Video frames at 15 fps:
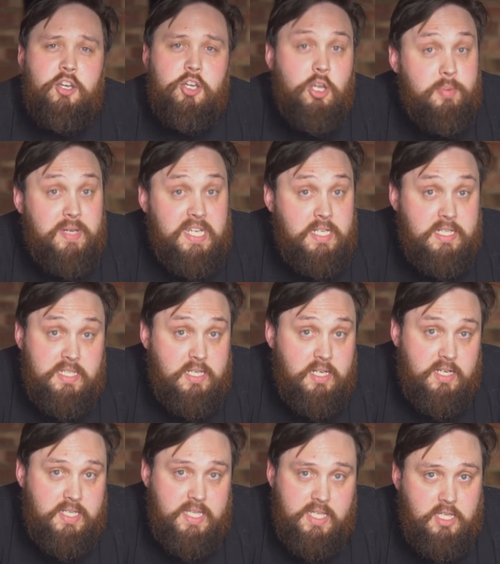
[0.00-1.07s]
Nobody can
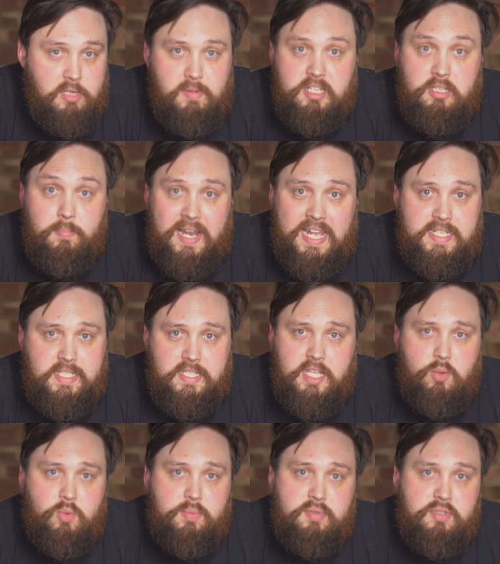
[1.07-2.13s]
deny that the amount of plastic
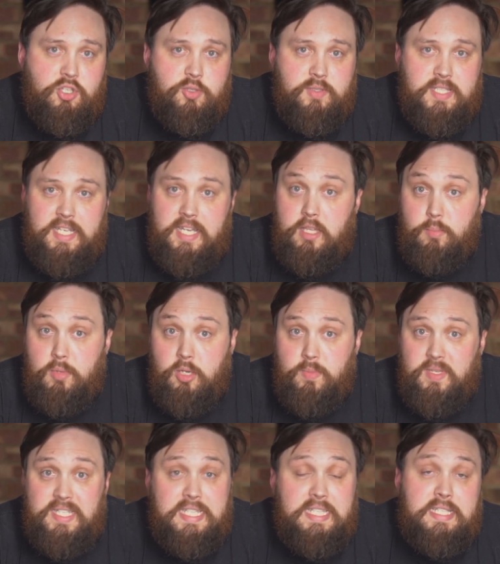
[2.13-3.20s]
that we're producing at the
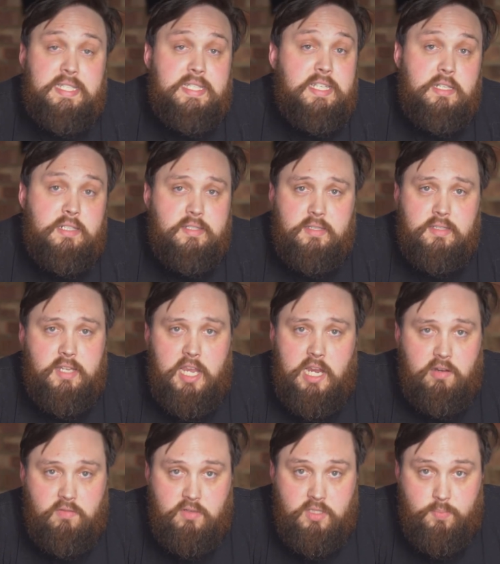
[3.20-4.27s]
moment is still just
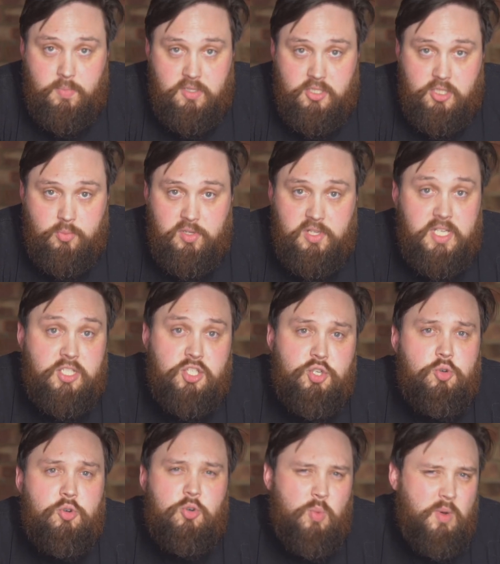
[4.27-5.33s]
irresponsible. And
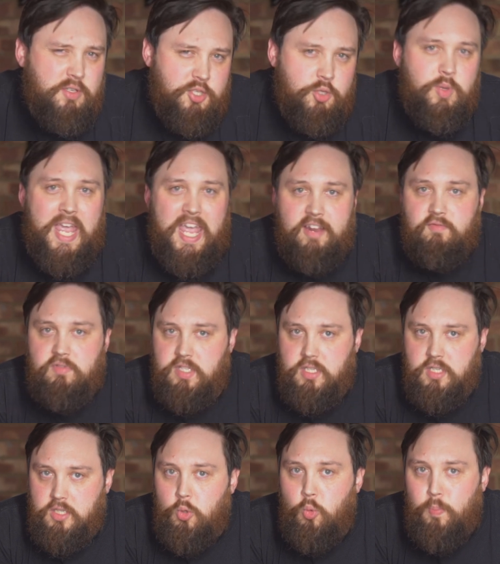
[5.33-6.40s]
sure, whilst you can
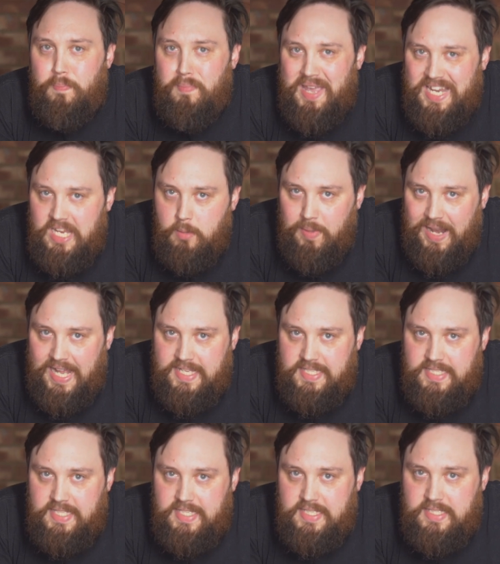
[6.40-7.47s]
recycle many
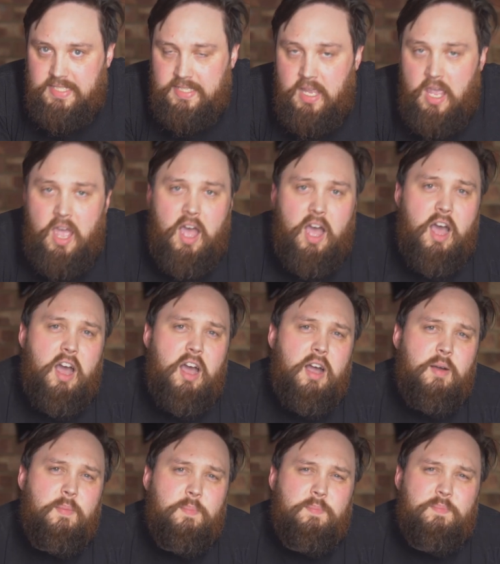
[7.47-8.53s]
plastics,
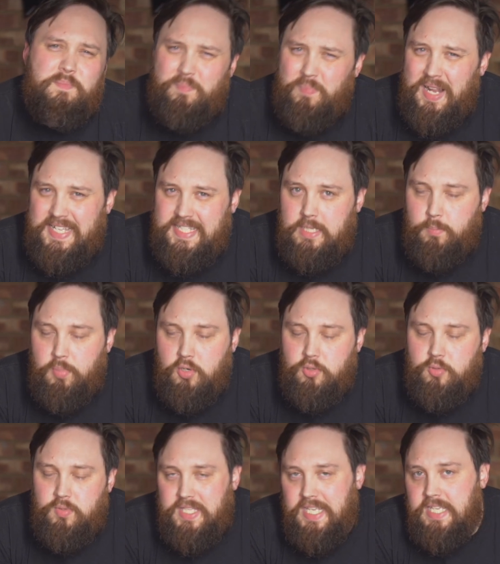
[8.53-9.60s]
um, plastic
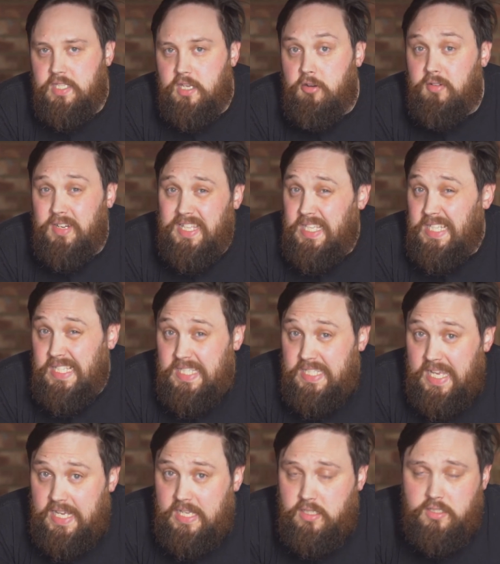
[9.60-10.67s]
bottles is currently the
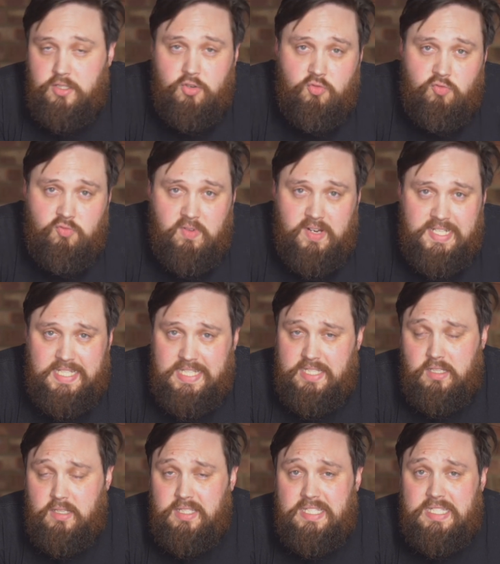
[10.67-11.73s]
second
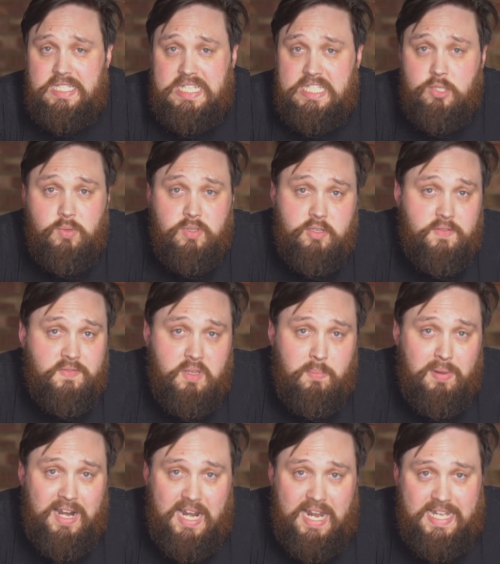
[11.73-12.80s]
greatest constituent of the
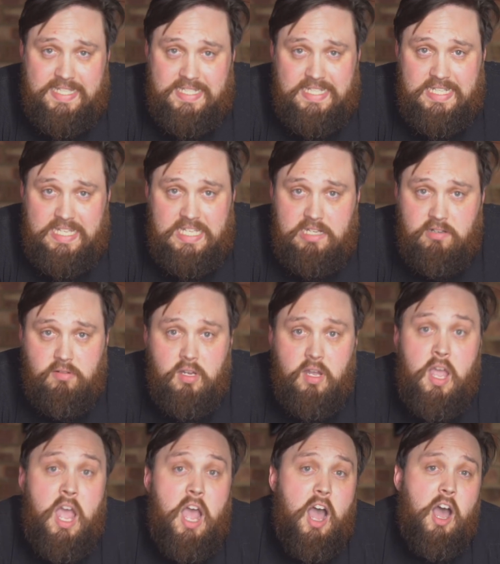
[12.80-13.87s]
plastic era.
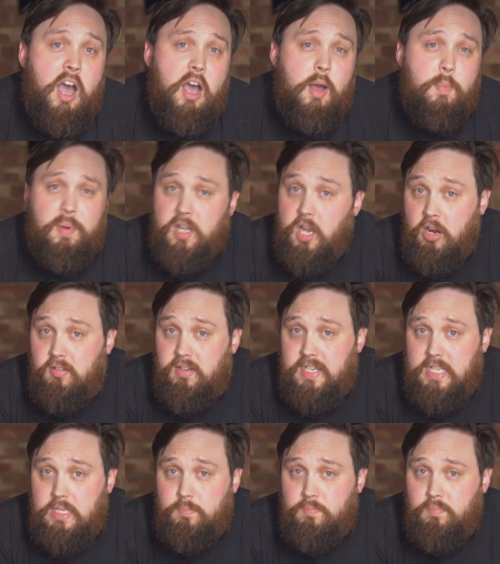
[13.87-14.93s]
Uh, but
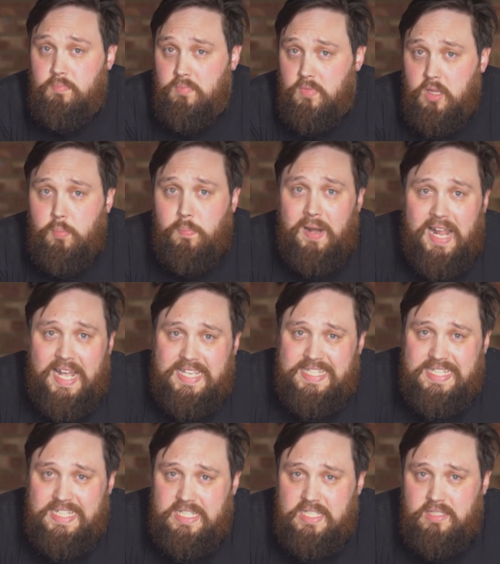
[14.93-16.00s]
currently, the
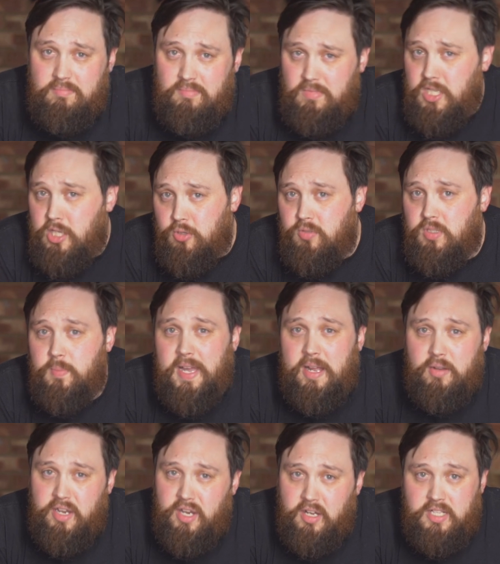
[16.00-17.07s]
plastics lose about
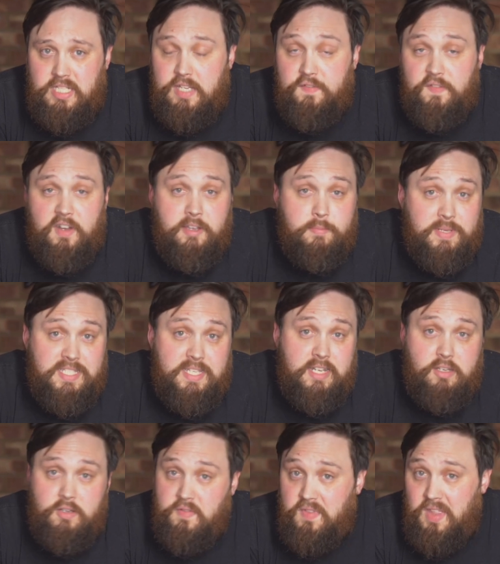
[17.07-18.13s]

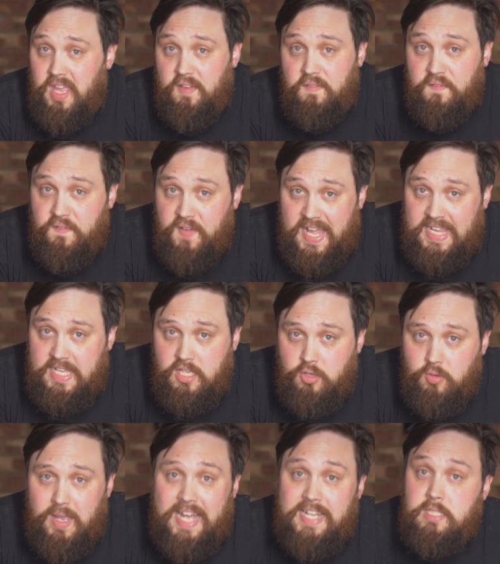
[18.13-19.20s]
95% of their
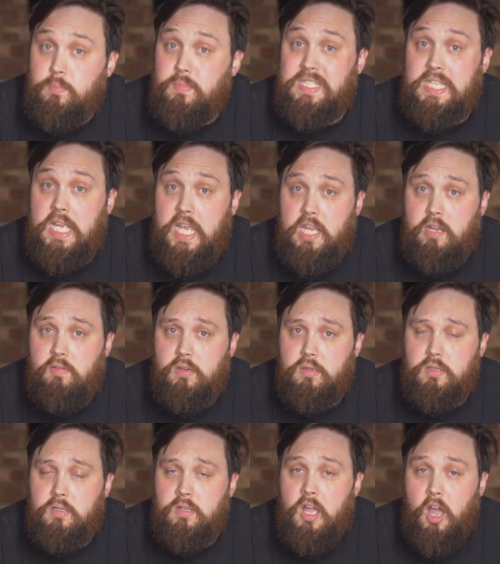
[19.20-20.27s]
value as a
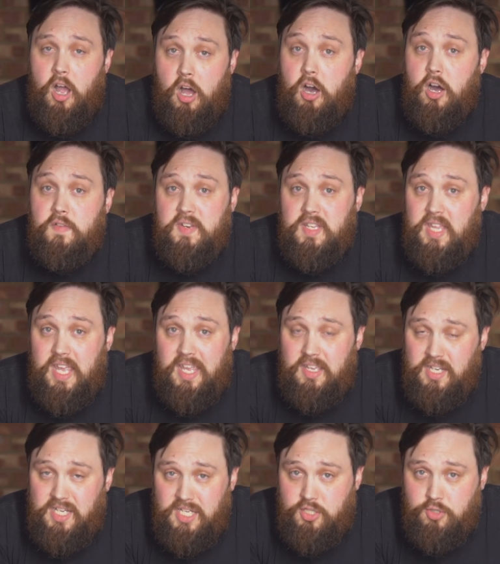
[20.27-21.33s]
material after their
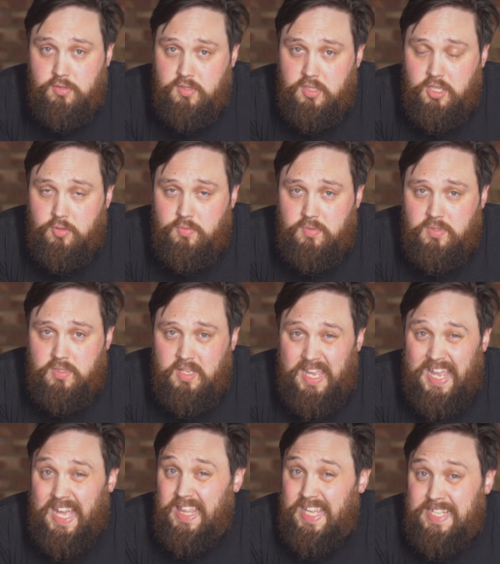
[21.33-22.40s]
initial use,
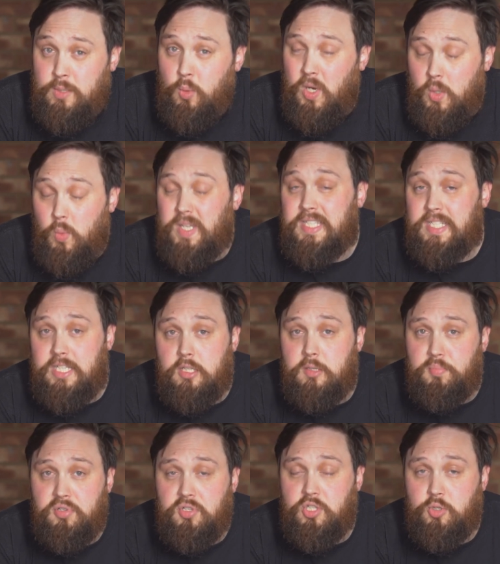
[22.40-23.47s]
and that's why we're still
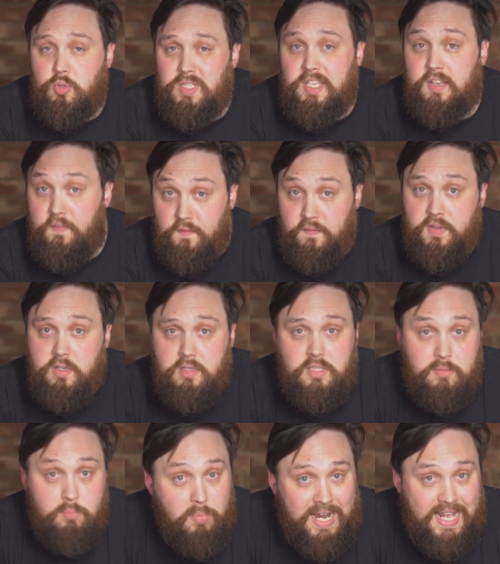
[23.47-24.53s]
producing
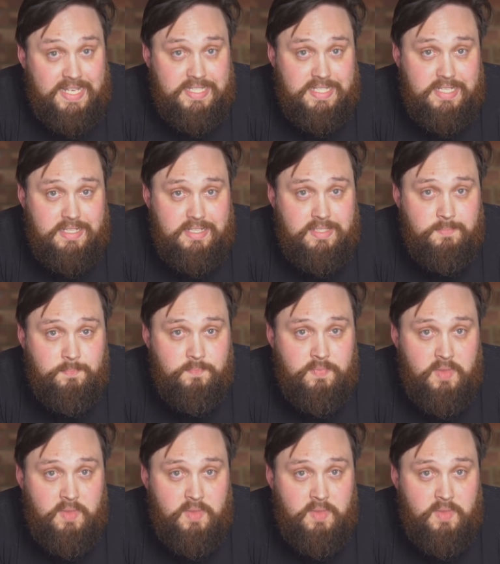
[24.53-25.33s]
virgin plastics.